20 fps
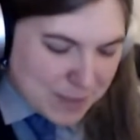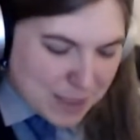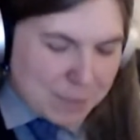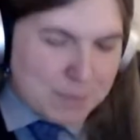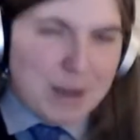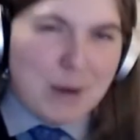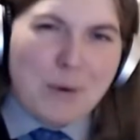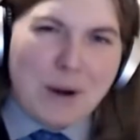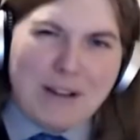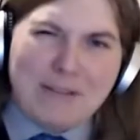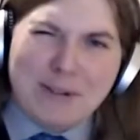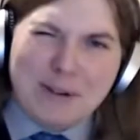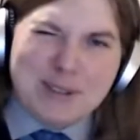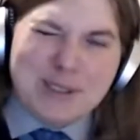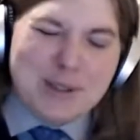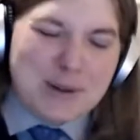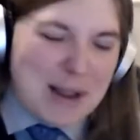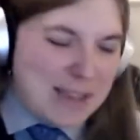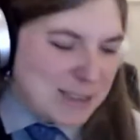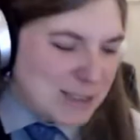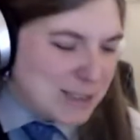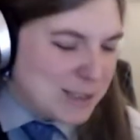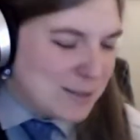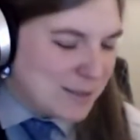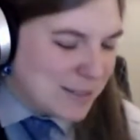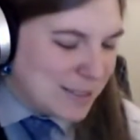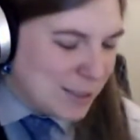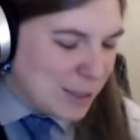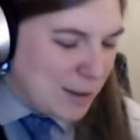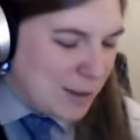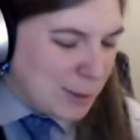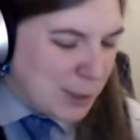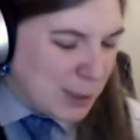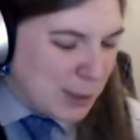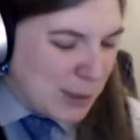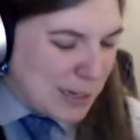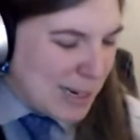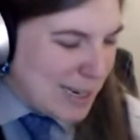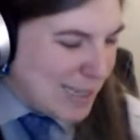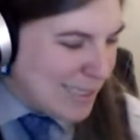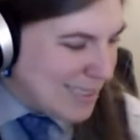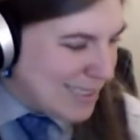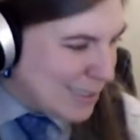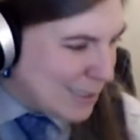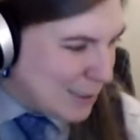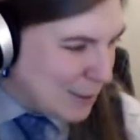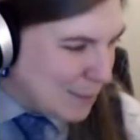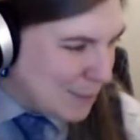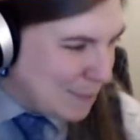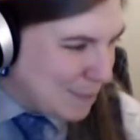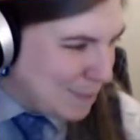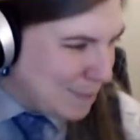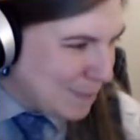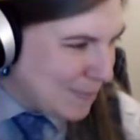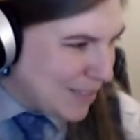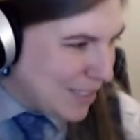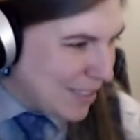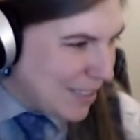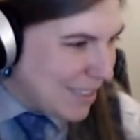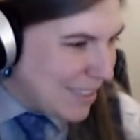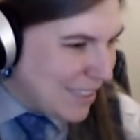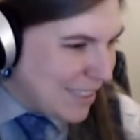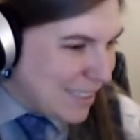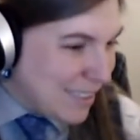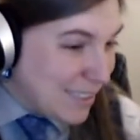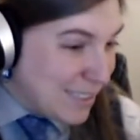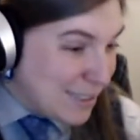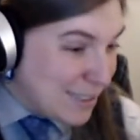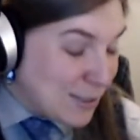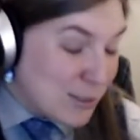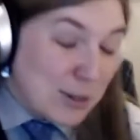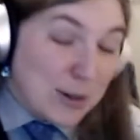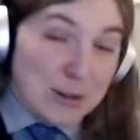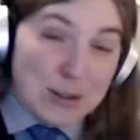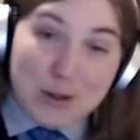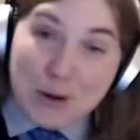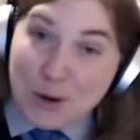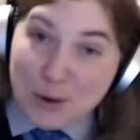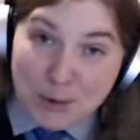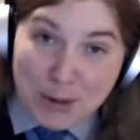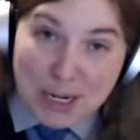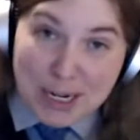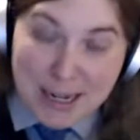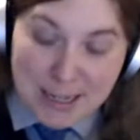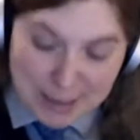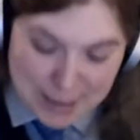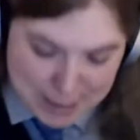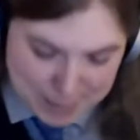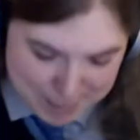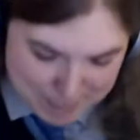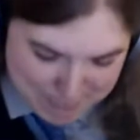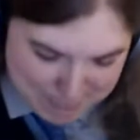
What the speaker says: my wife also has lovely green eyes, so the song is called Green Eyes.